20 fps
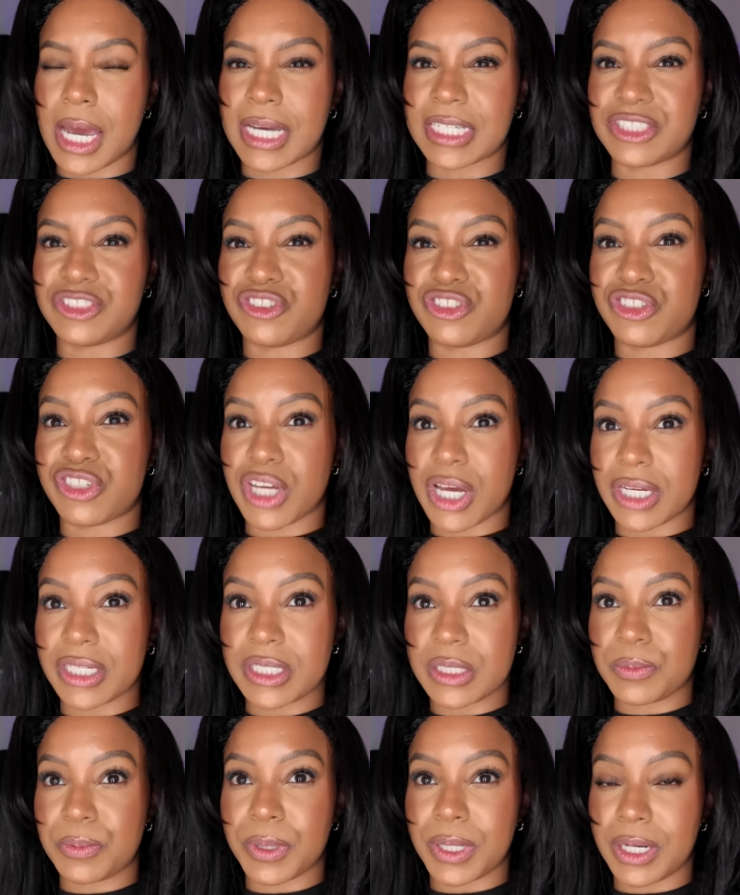I
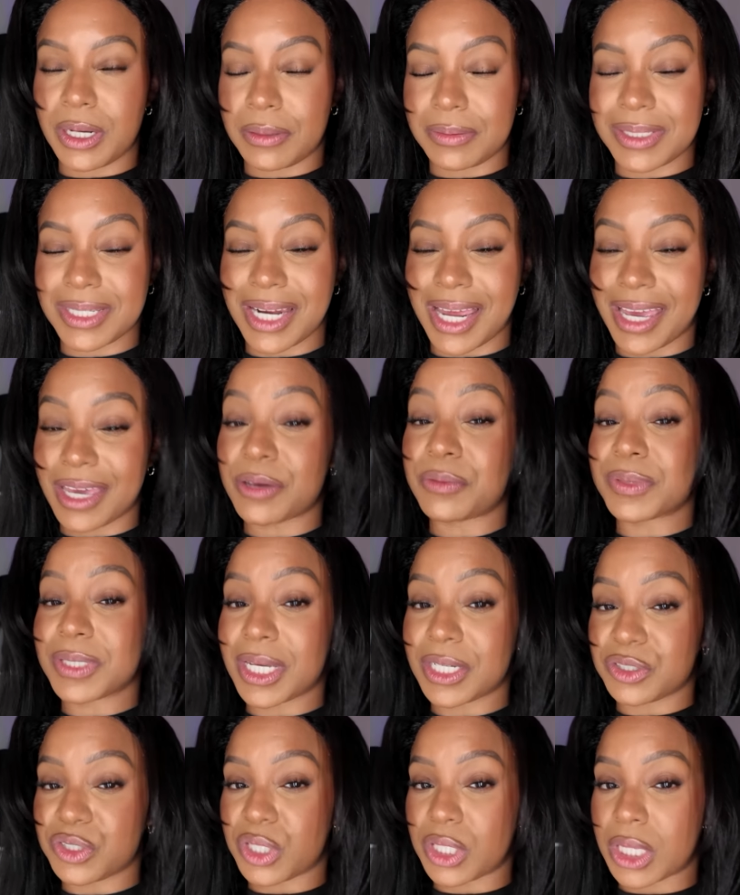just put it up tonight. It was
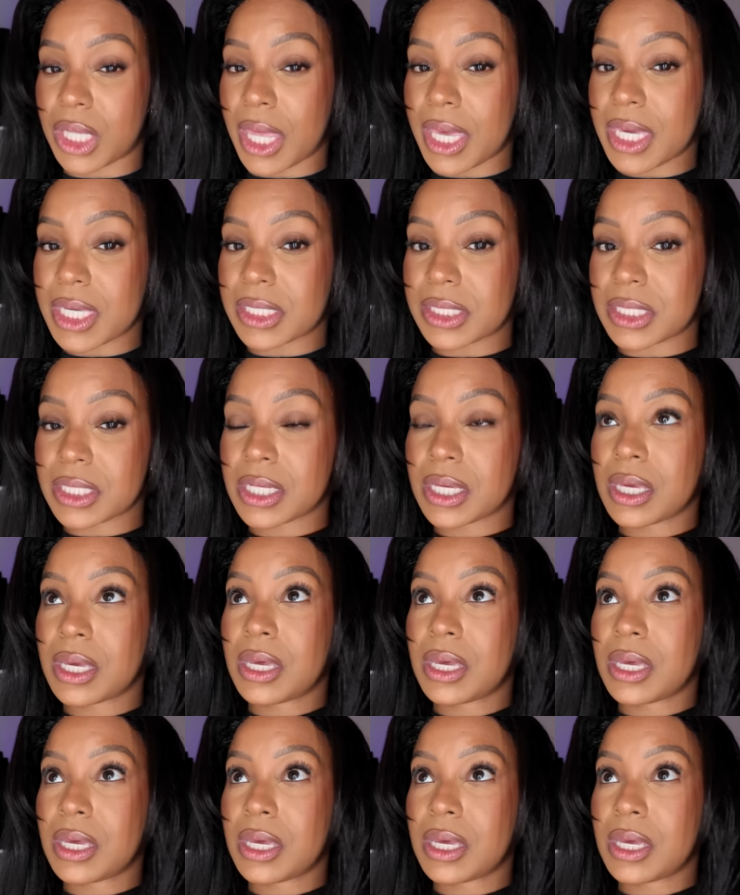actually a late